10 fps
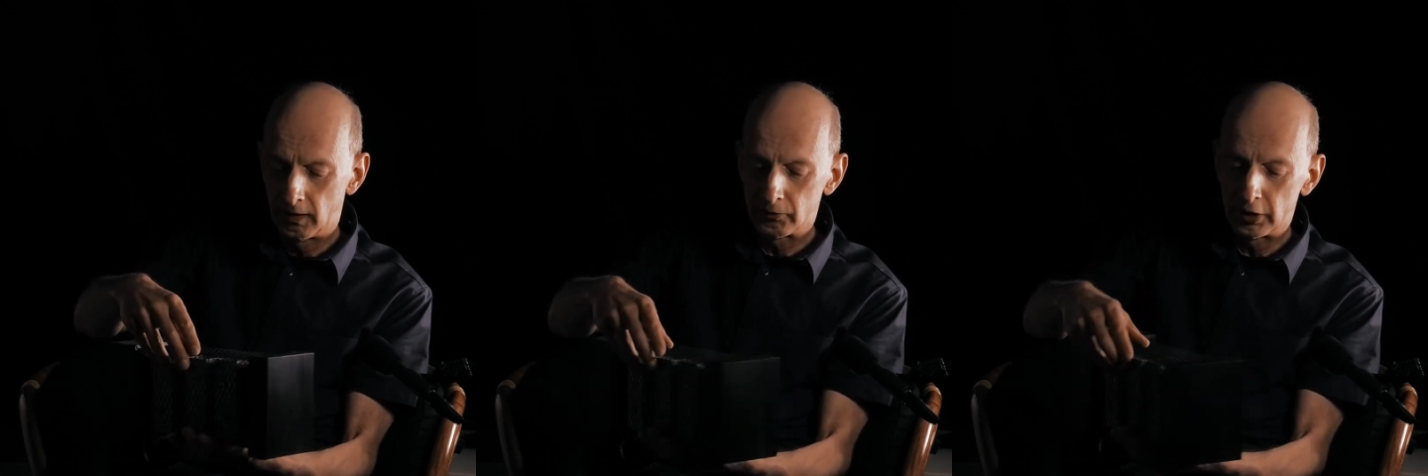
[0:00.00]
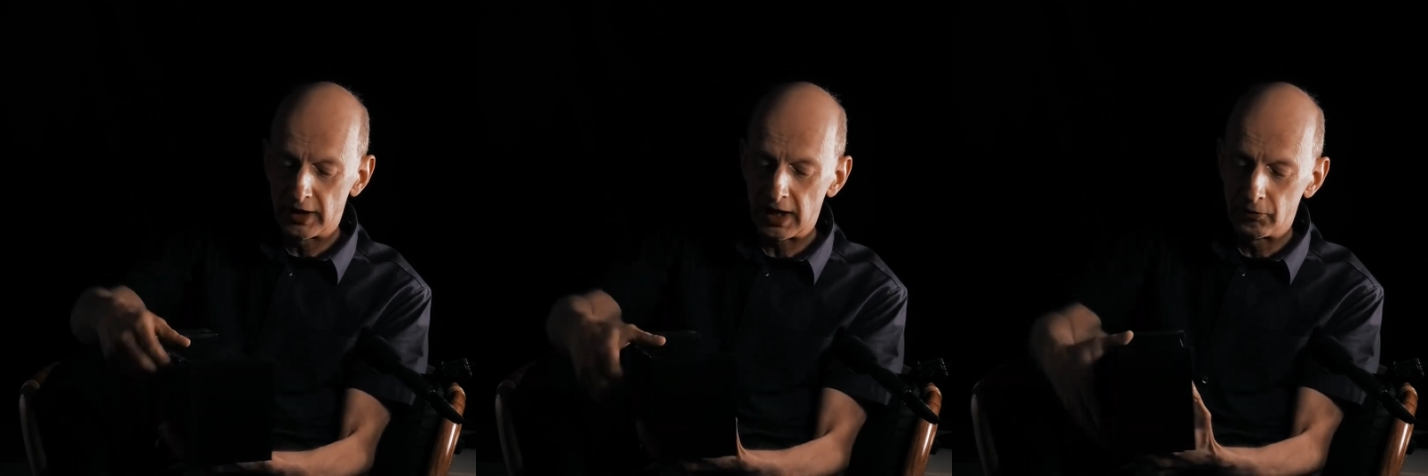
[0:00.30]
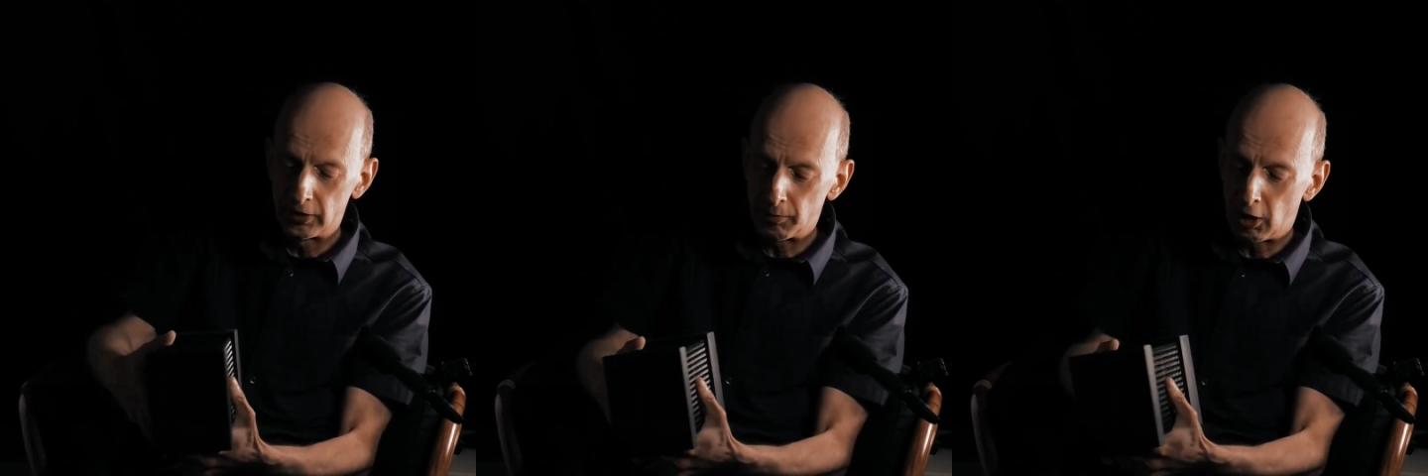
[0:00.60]
You have
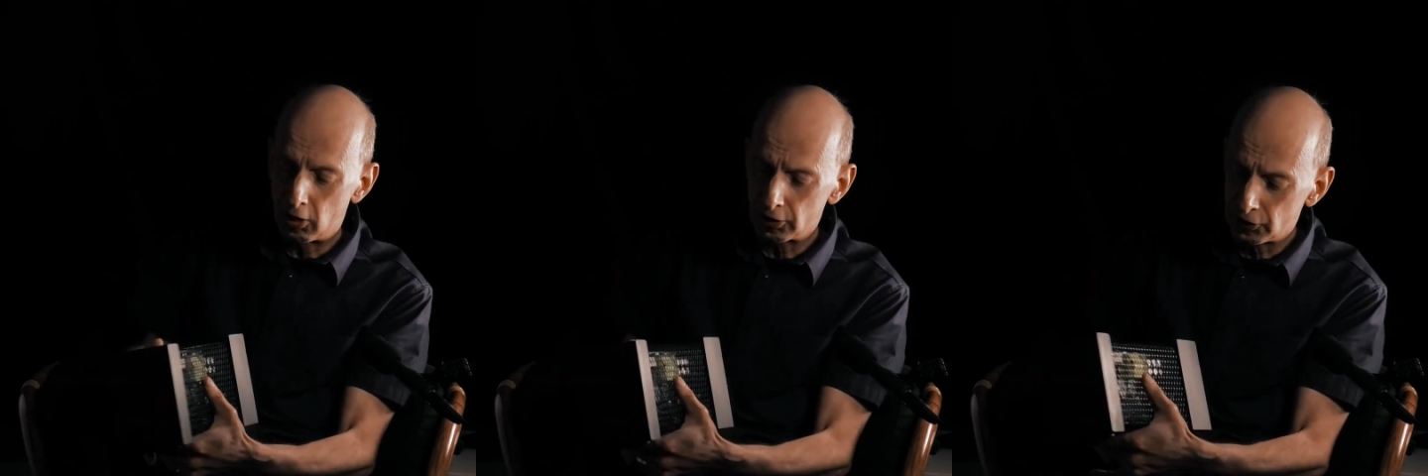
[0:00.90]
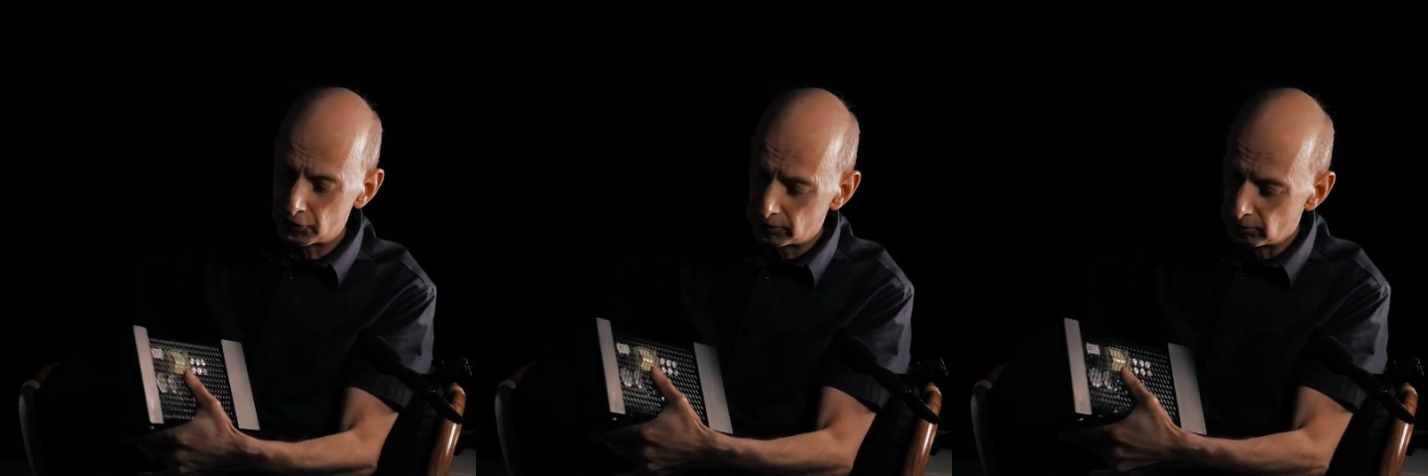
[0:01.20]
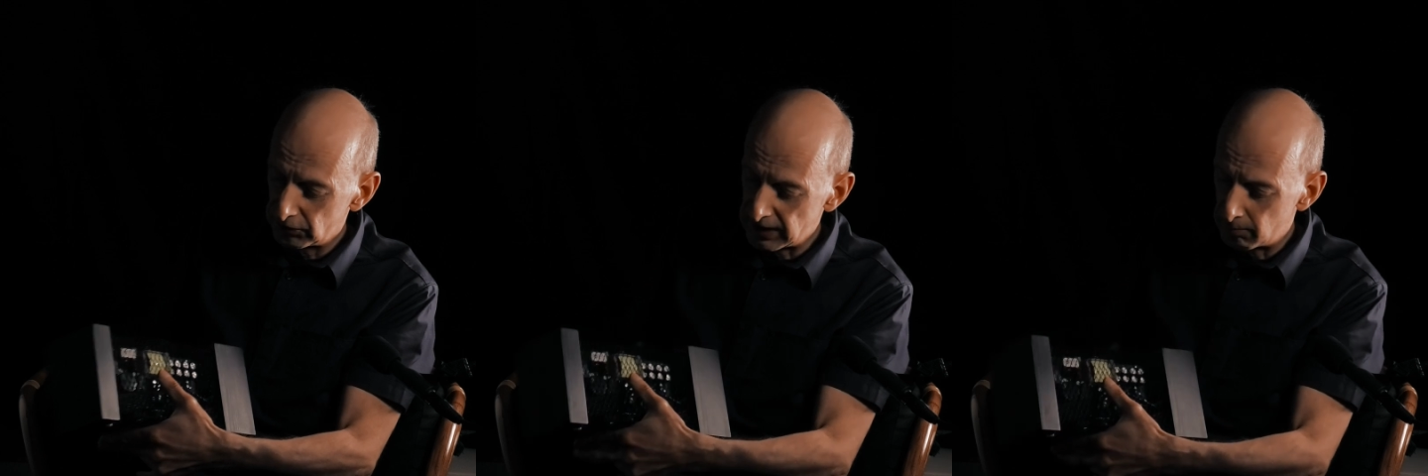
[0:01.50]
the parts
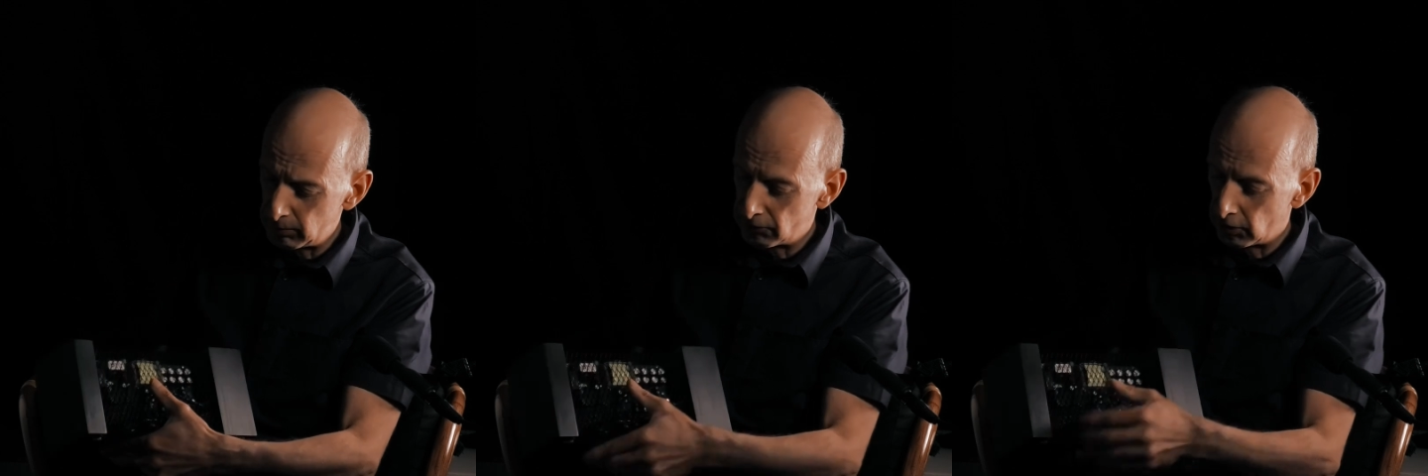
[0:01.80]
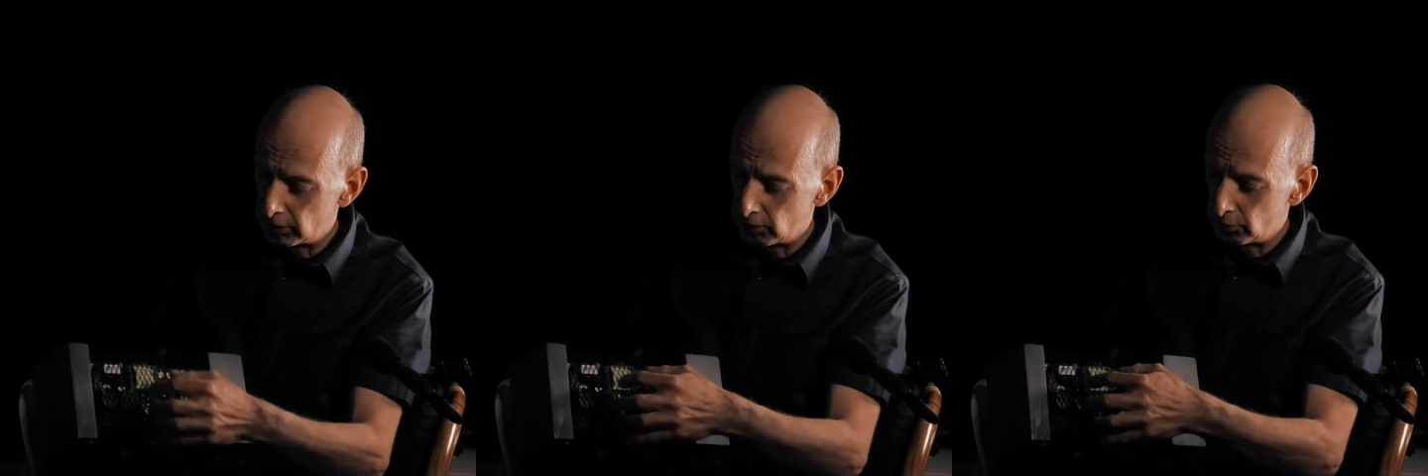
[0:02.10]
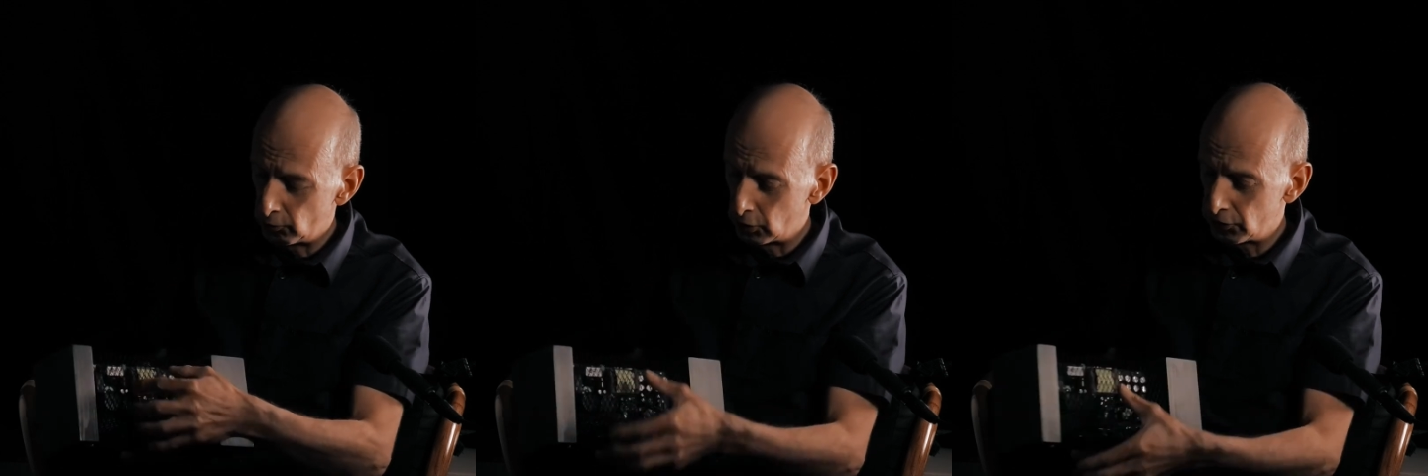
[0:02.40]
of the amplifier
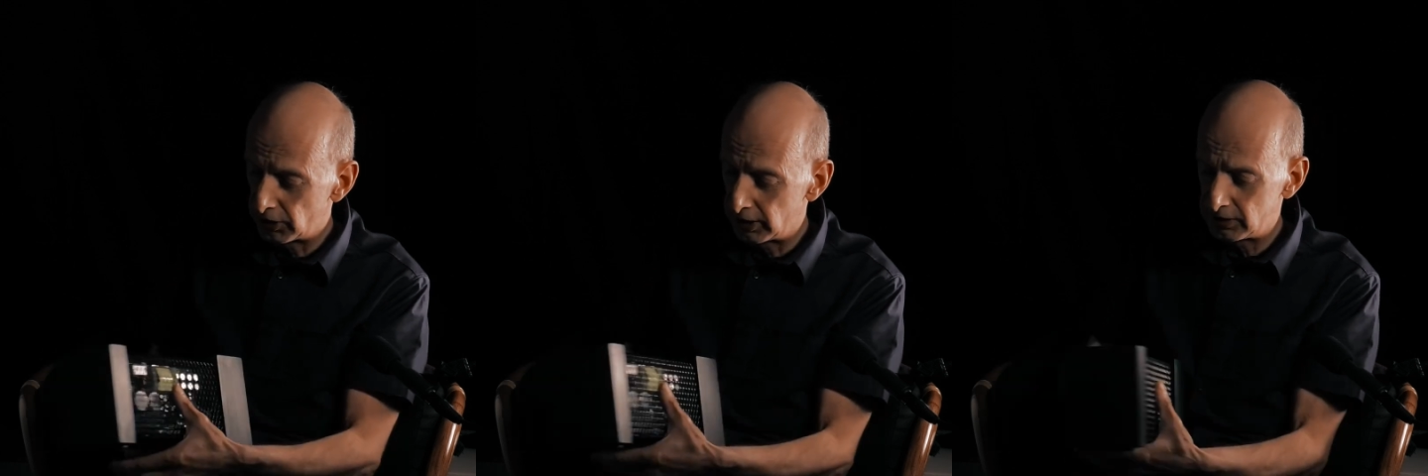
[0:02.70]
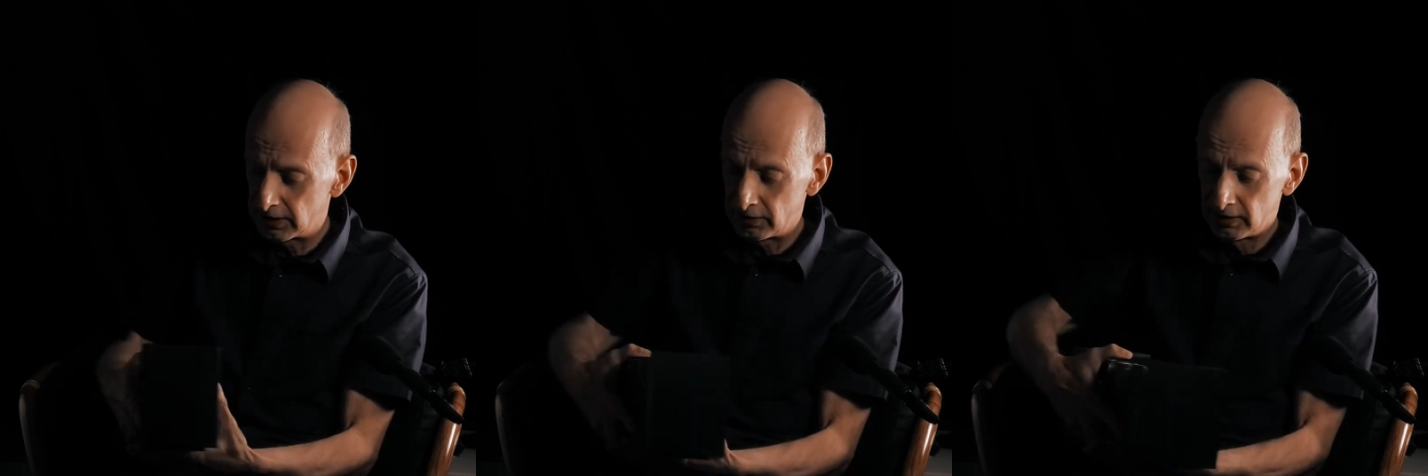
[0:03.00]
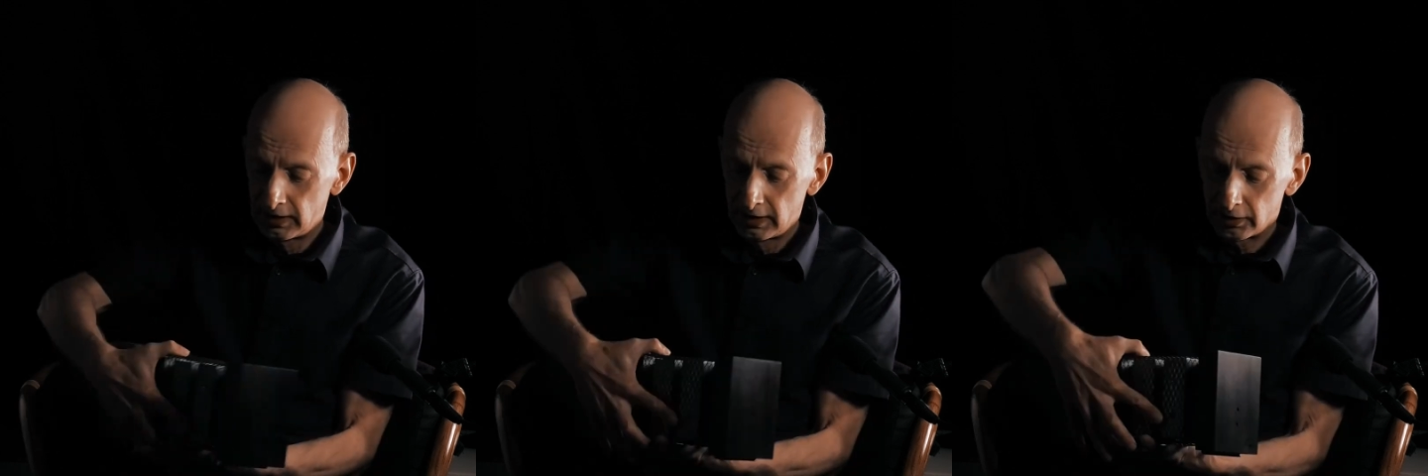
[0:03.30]
on one side and
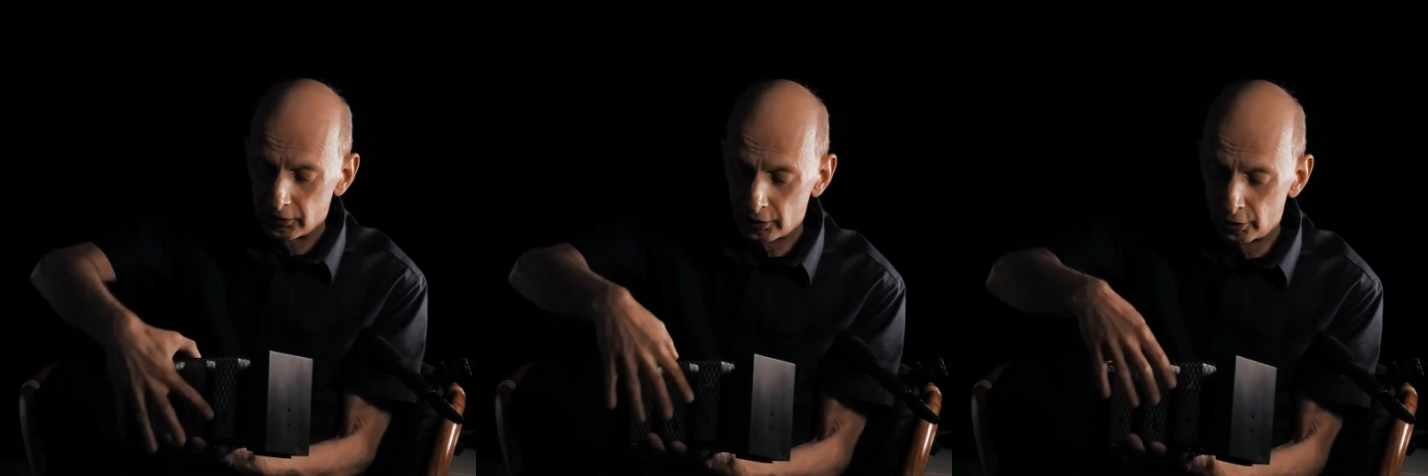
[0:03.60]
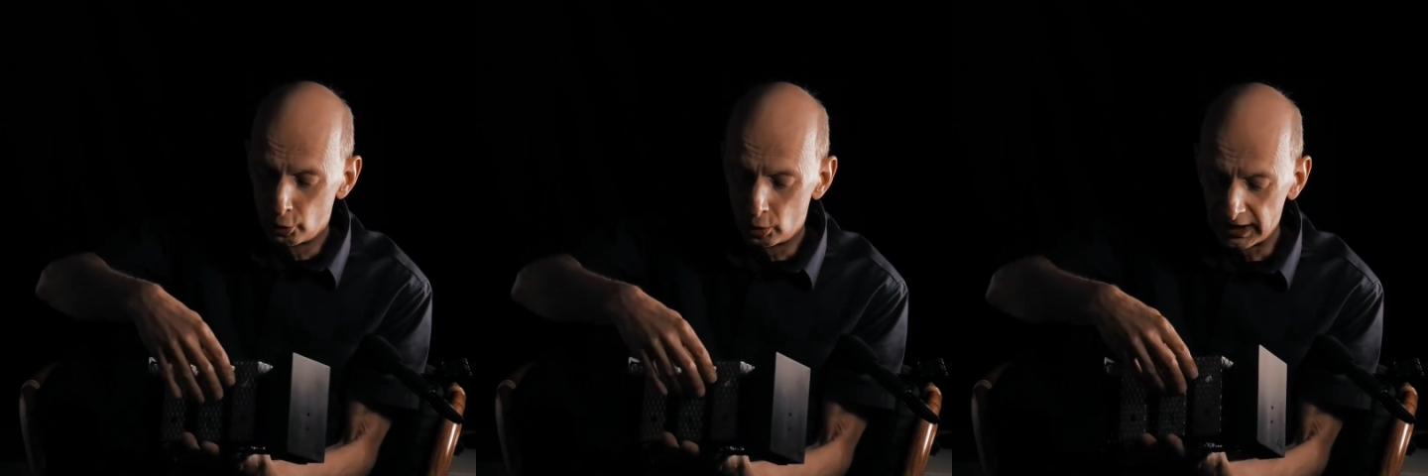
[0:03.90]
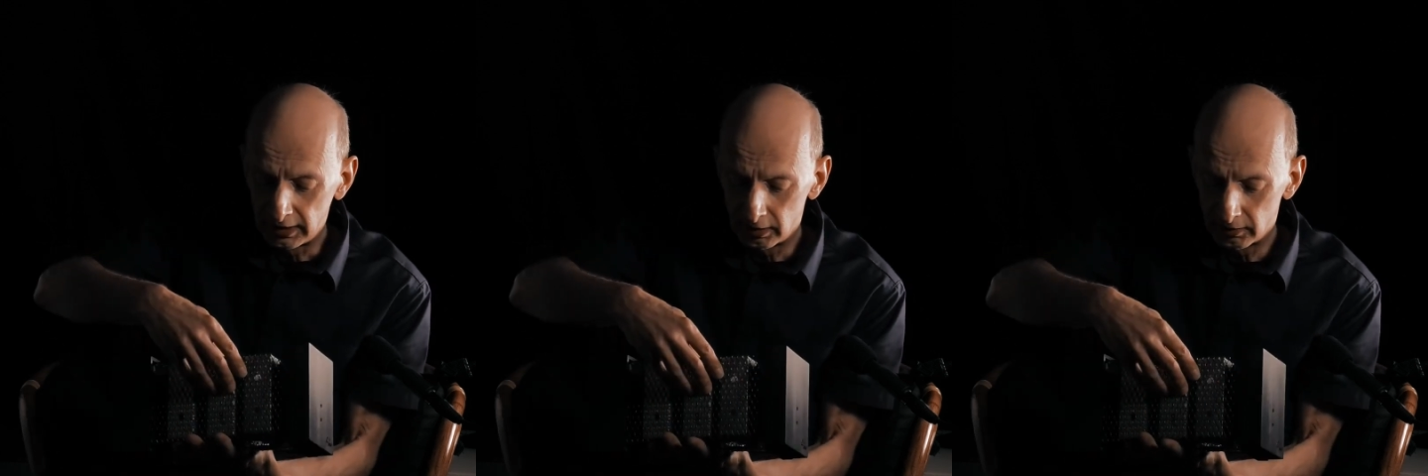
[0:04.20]
the
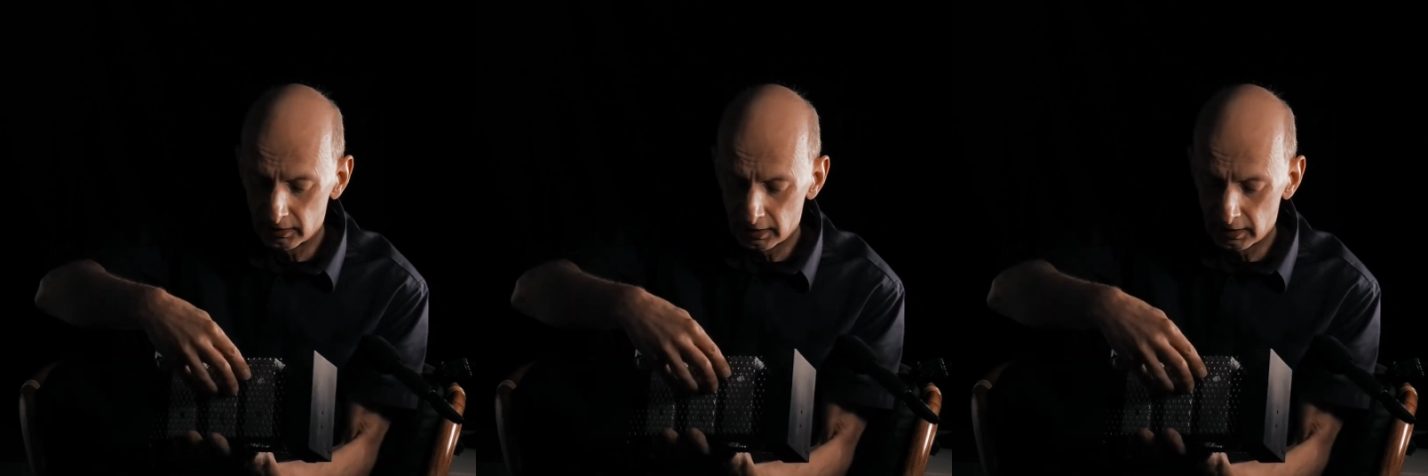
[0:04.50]
cooling